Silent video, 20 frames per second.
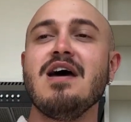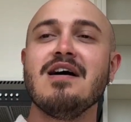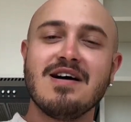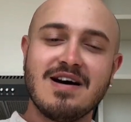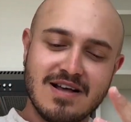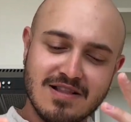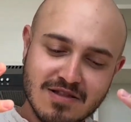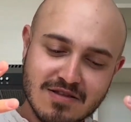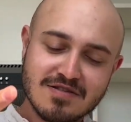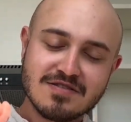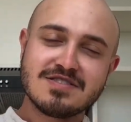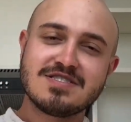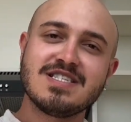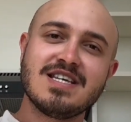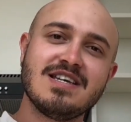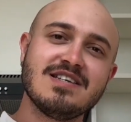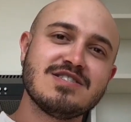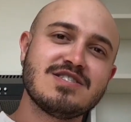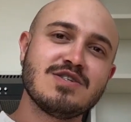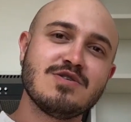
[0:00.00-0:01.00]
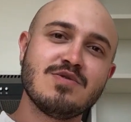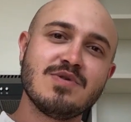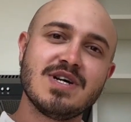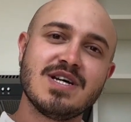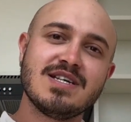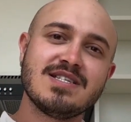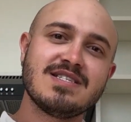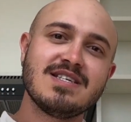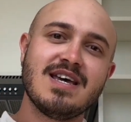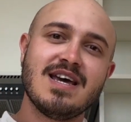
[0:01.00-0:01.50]
I looked into
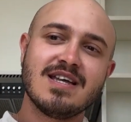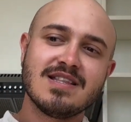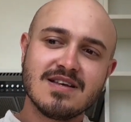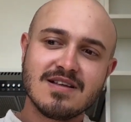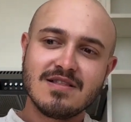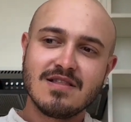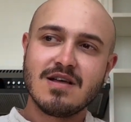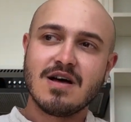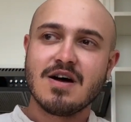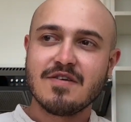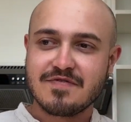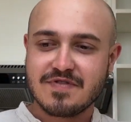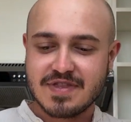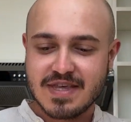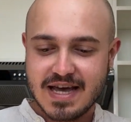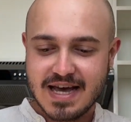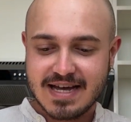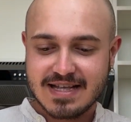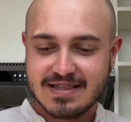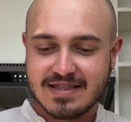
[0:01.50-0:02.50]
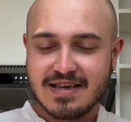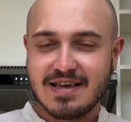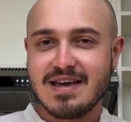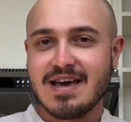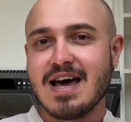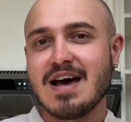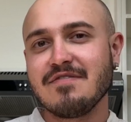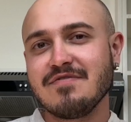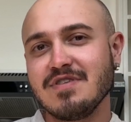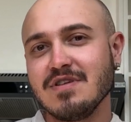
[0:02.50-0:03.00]
it and I loved that they
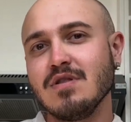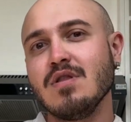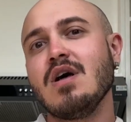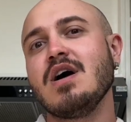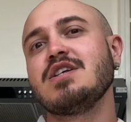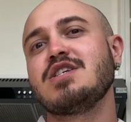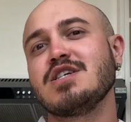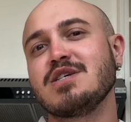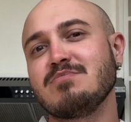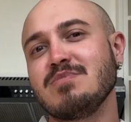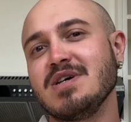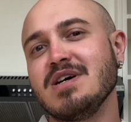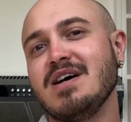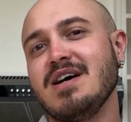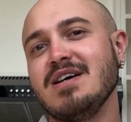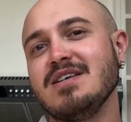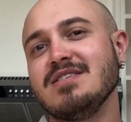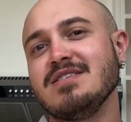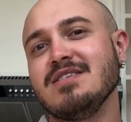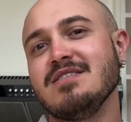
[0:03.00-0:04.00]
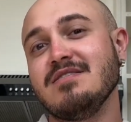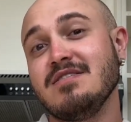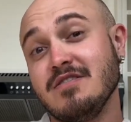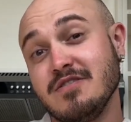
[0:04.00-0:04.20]
have the logic behind it.